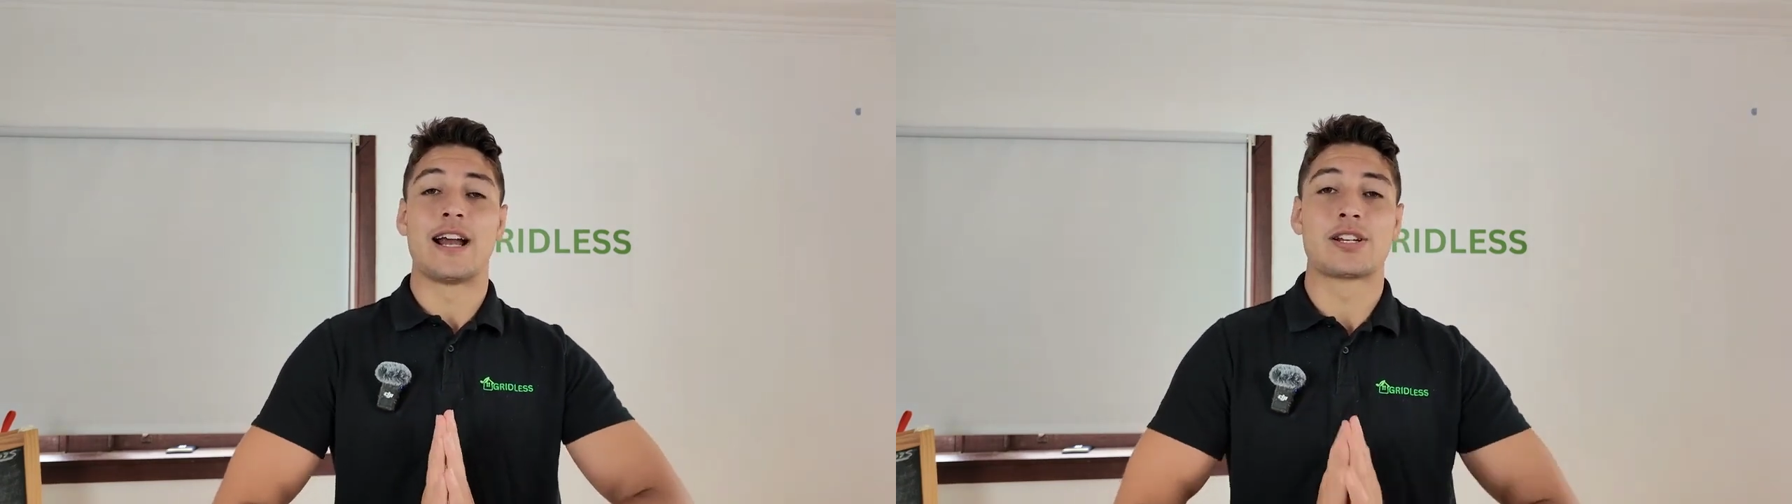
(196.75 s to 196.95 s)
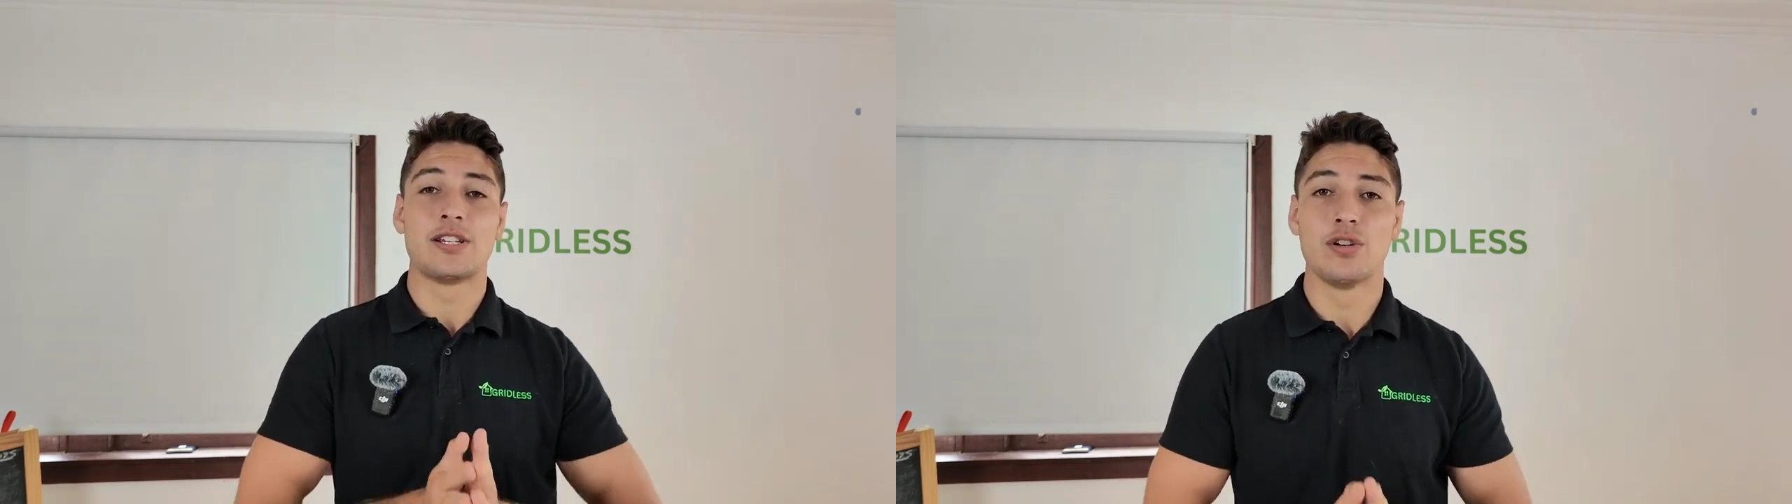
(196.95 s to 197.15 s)

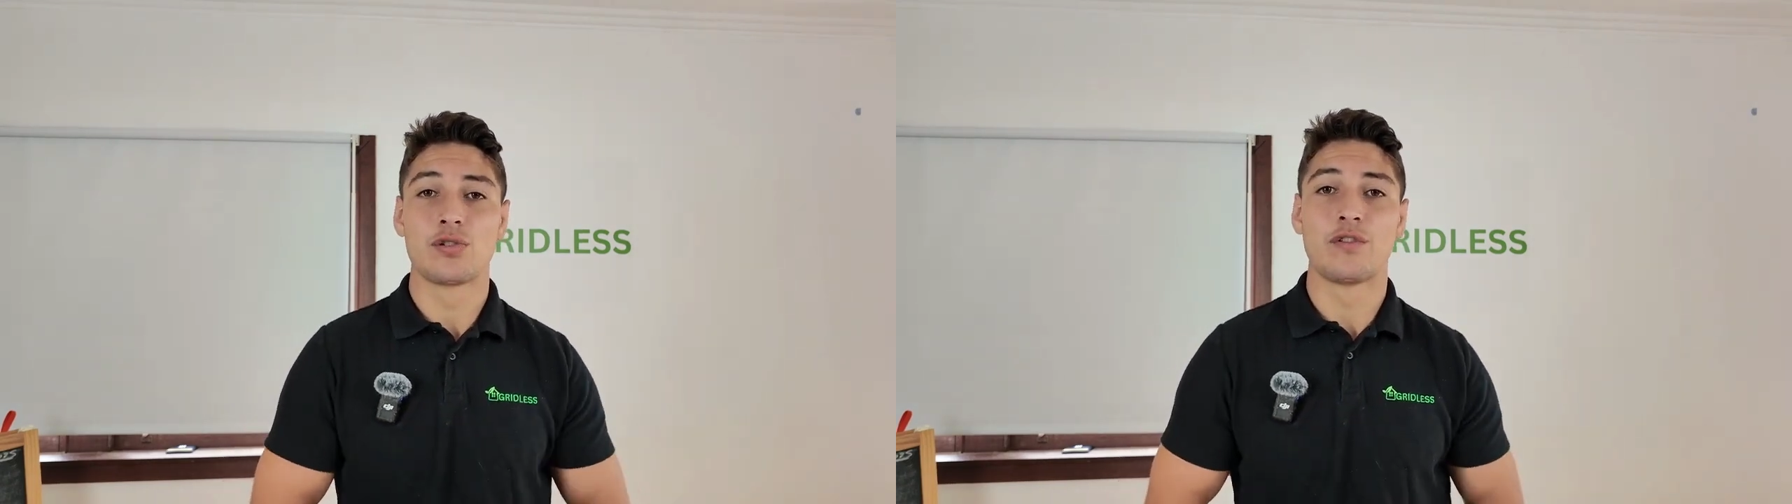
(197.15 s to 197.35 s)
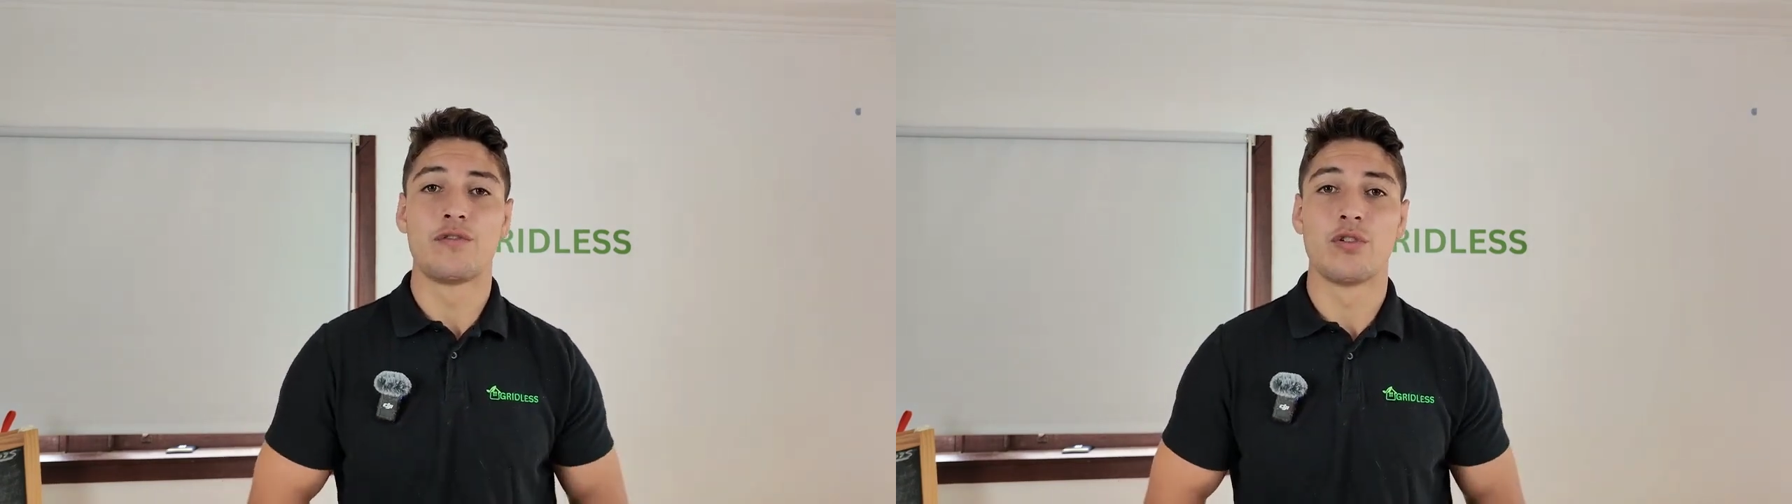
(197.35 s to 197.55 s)
actually
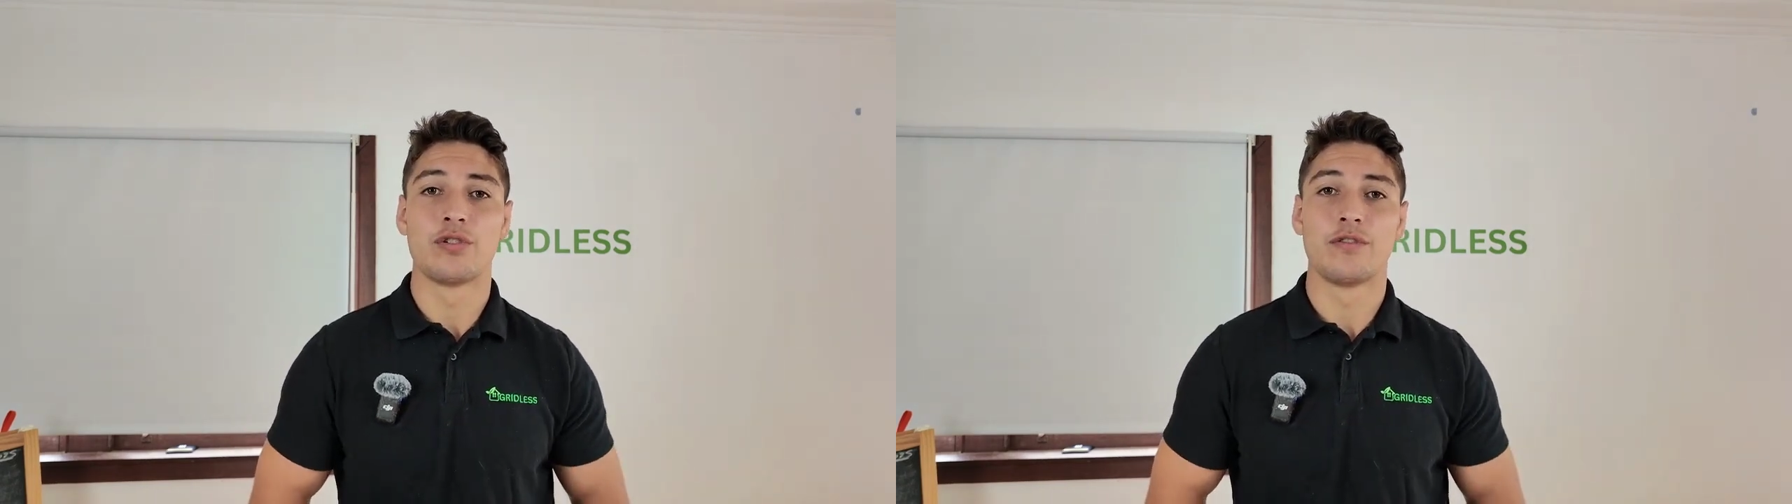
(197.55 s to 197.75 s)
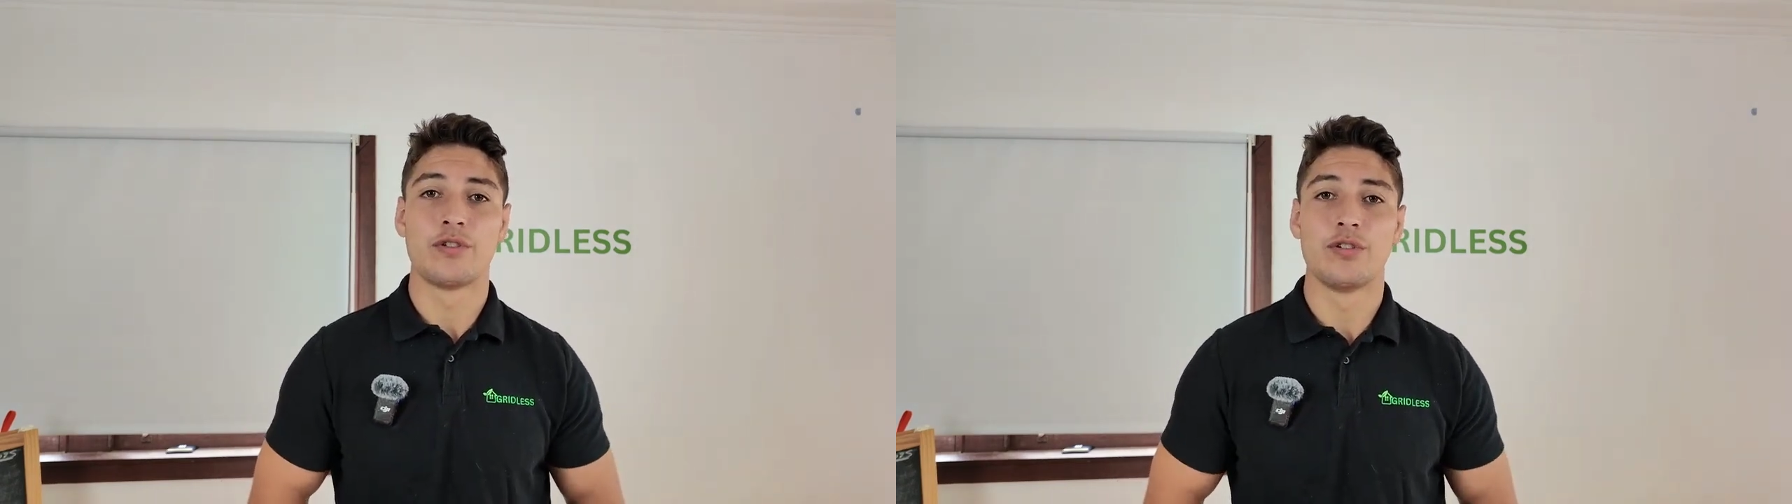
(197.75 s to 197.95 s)
useful
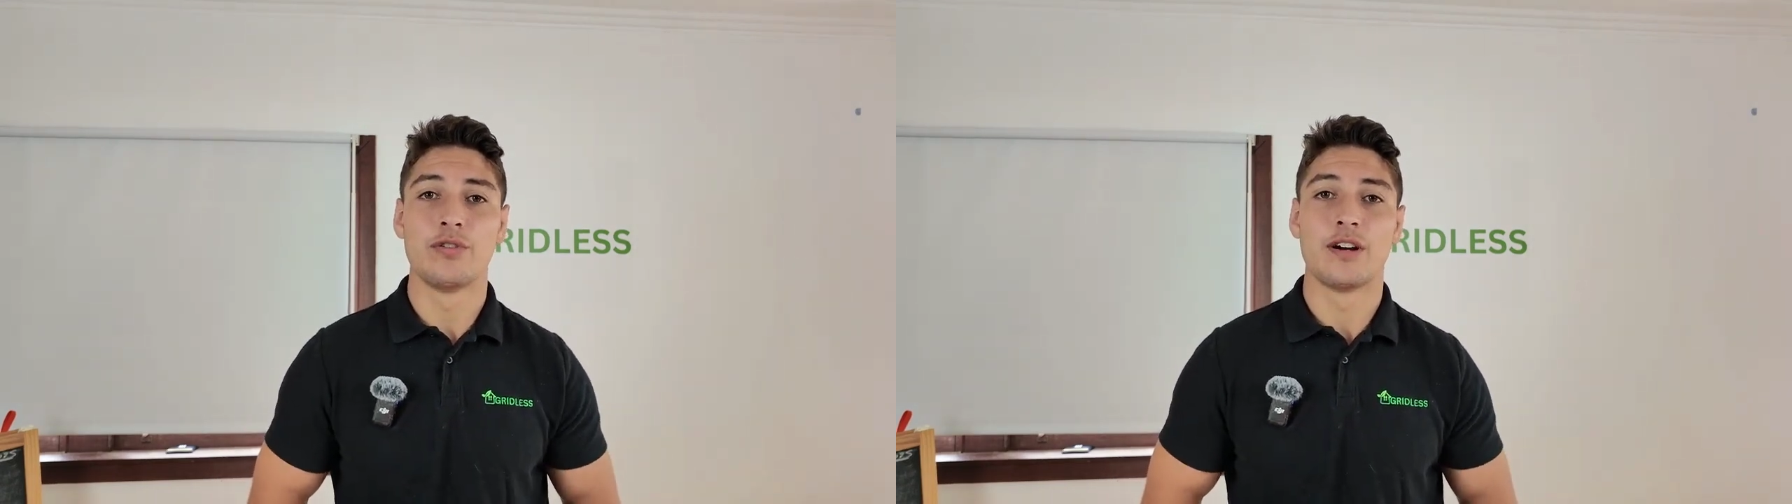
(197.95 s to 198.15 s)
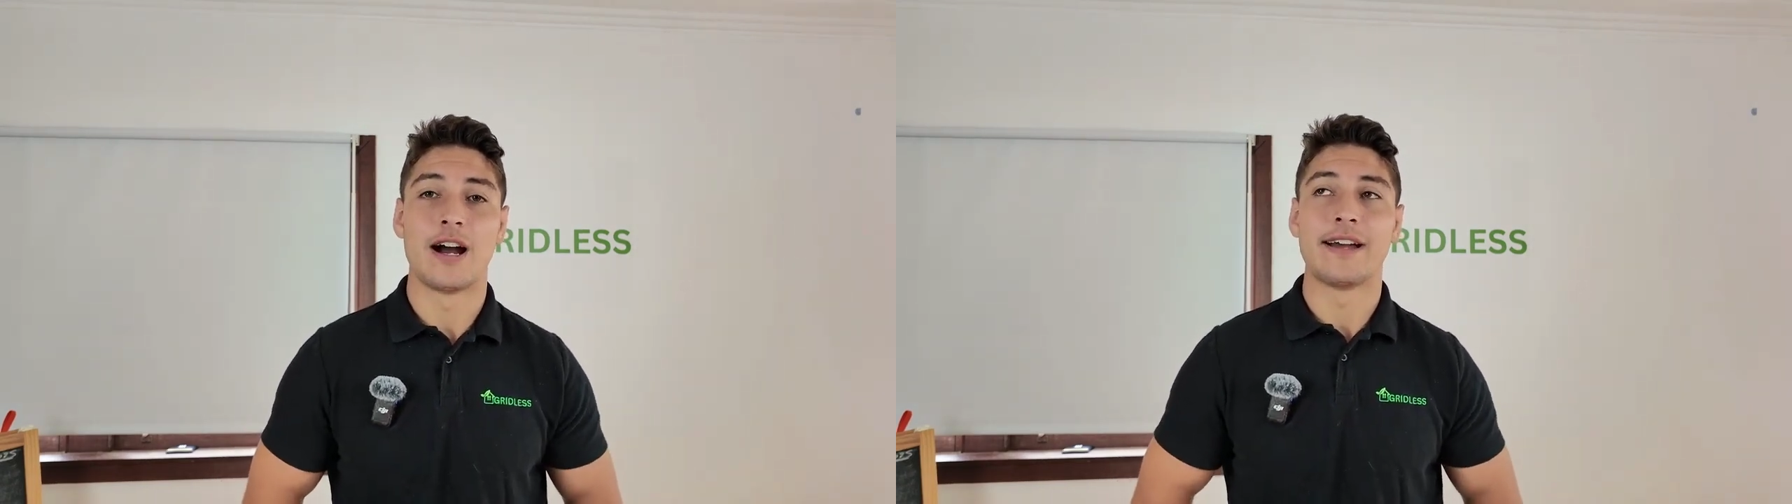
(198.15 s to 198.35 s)
for, for you?